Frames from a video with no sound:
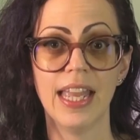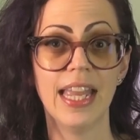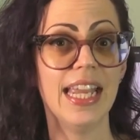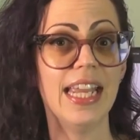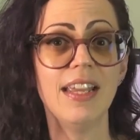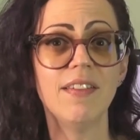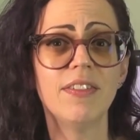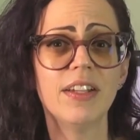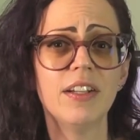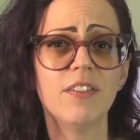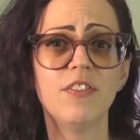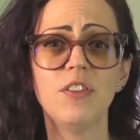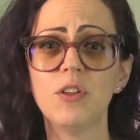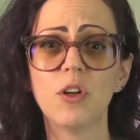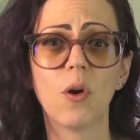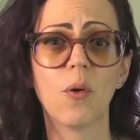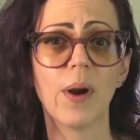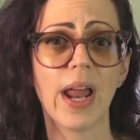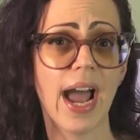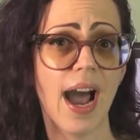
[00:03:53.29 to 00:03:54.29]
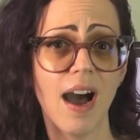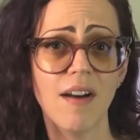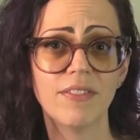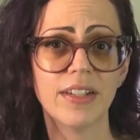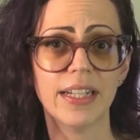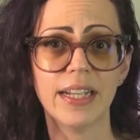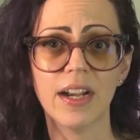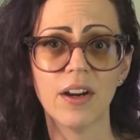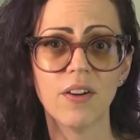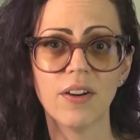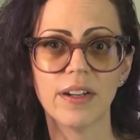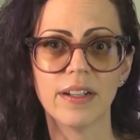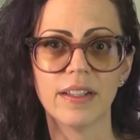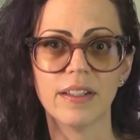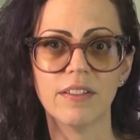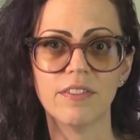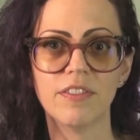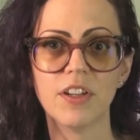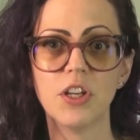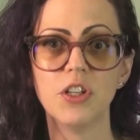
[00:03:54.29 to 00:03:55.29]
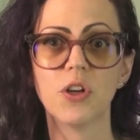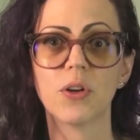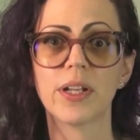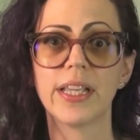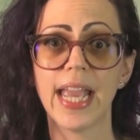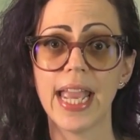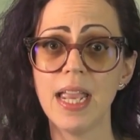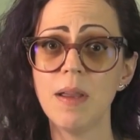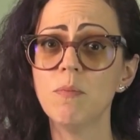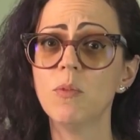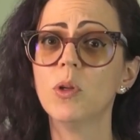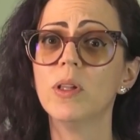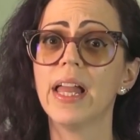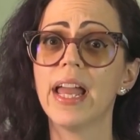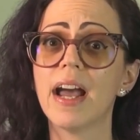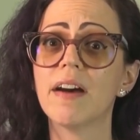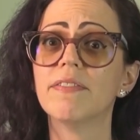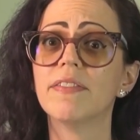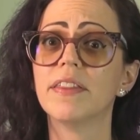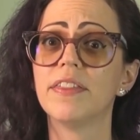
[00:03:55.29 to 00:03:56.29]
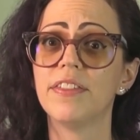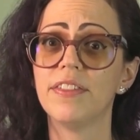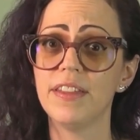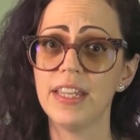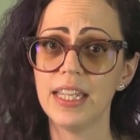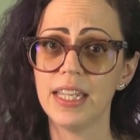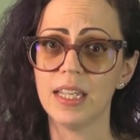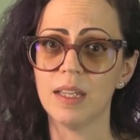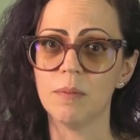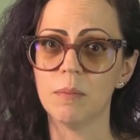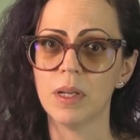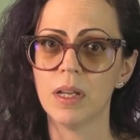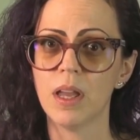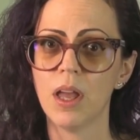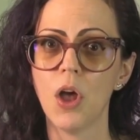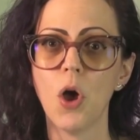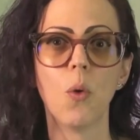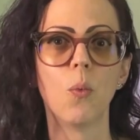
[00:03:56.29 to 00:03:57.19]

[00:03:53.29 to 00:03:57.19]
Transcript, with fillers: Even if you don't have a narrative, your game will have a theme,